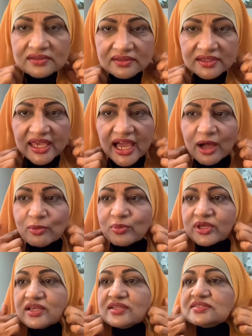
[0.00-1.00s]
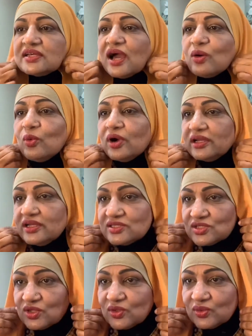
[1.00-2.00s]
cap because I wanted
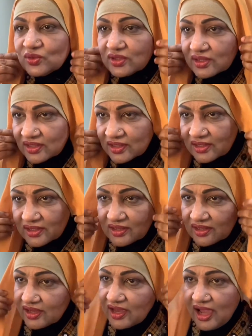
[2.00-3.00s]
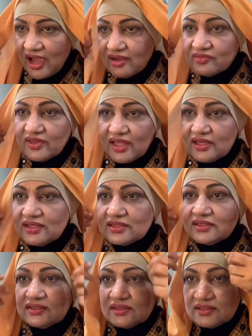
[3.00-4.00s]
to have that
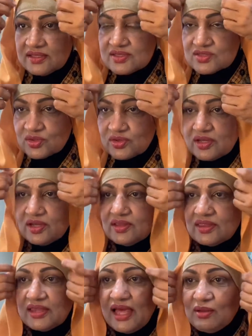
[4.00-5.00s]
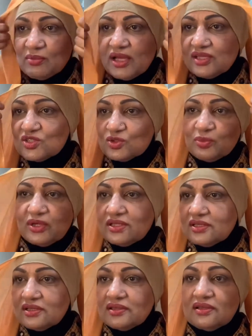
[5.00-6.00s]
little, sorry, not that much, but
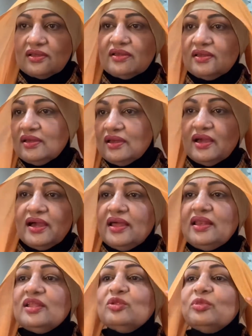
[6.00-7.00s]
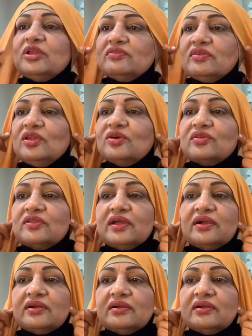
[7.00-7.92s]
a little bit of a look there.